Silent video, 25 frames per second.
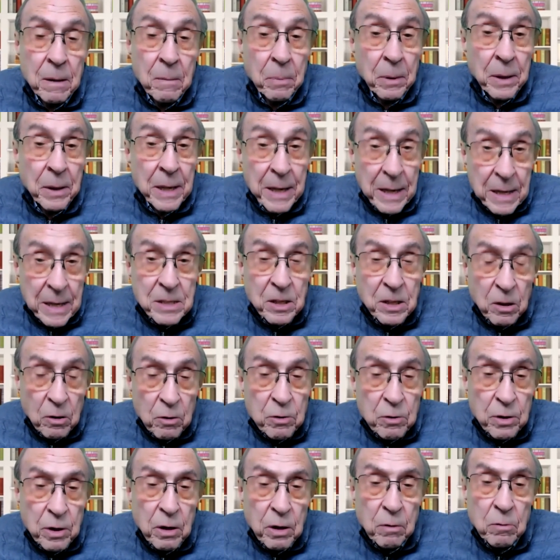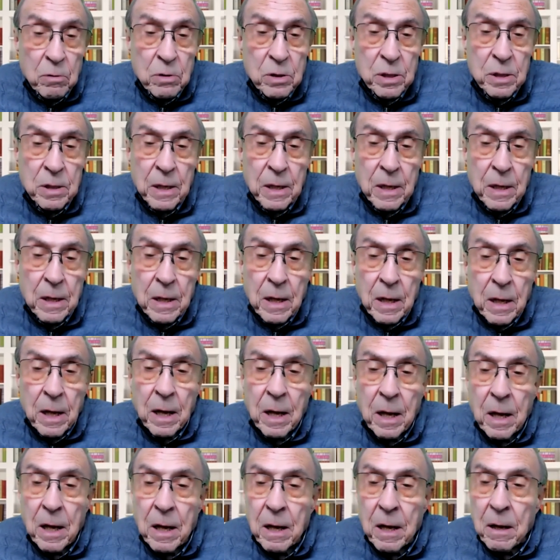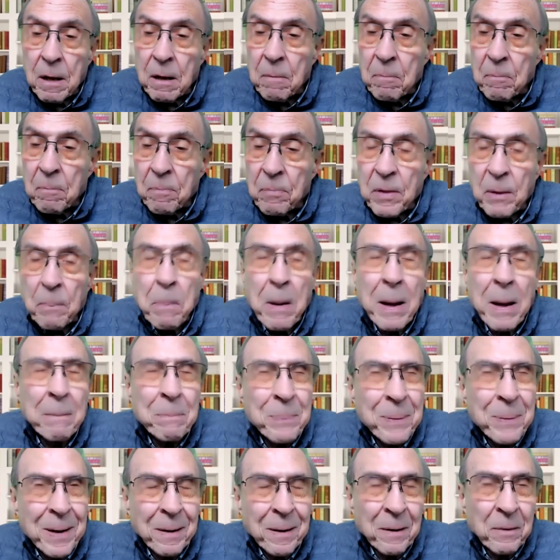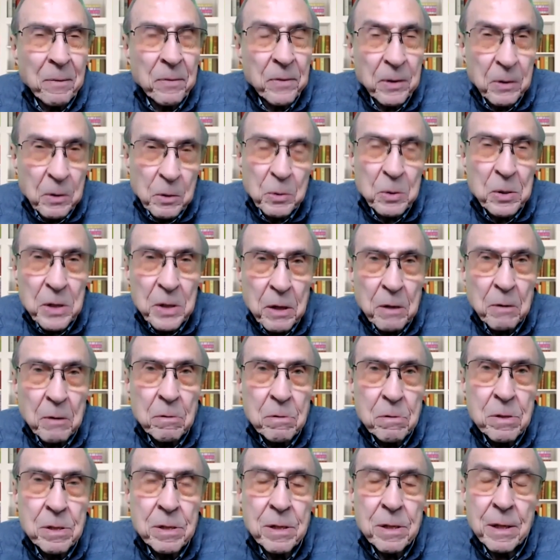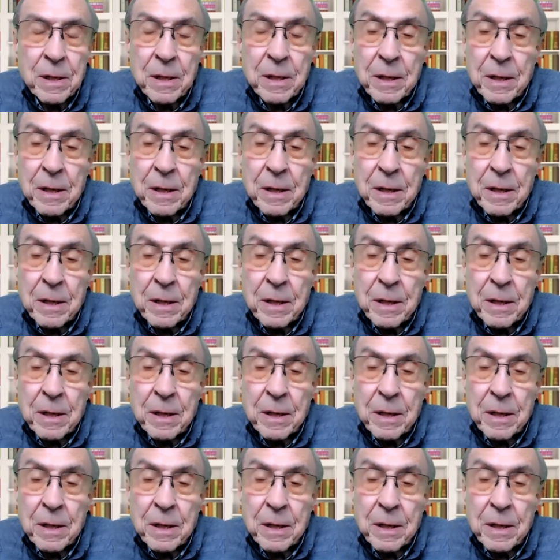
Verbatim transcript: But it is good news. Um, the bad part of the good news